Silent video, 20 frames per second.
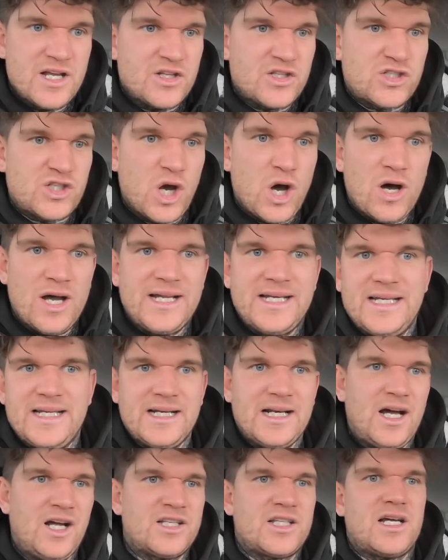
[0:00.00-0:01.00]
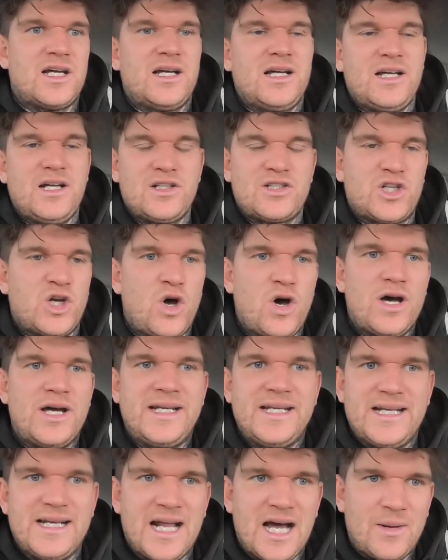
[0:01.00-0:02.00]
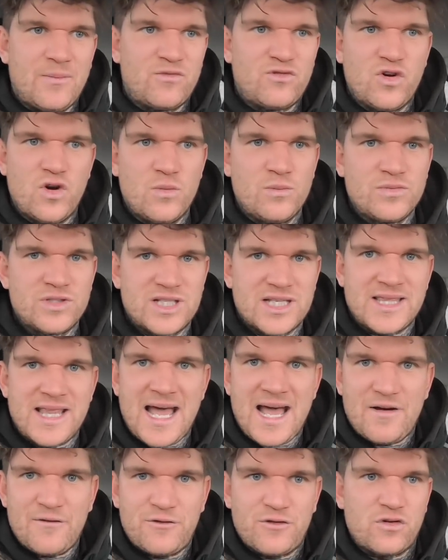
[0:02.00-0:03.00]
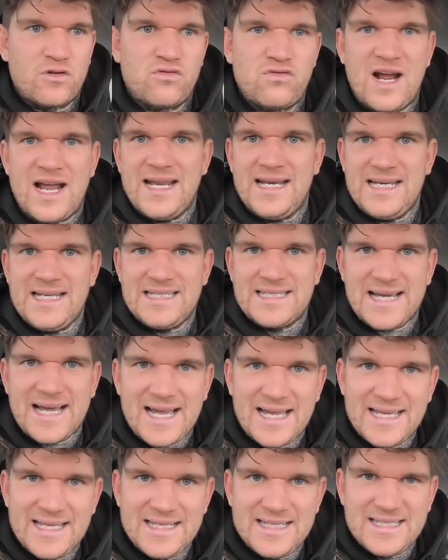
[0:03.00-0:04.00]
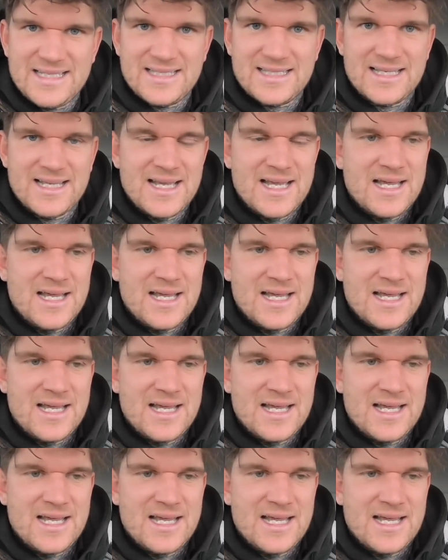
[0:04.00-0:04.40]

tidying up rooms and that for rainy days.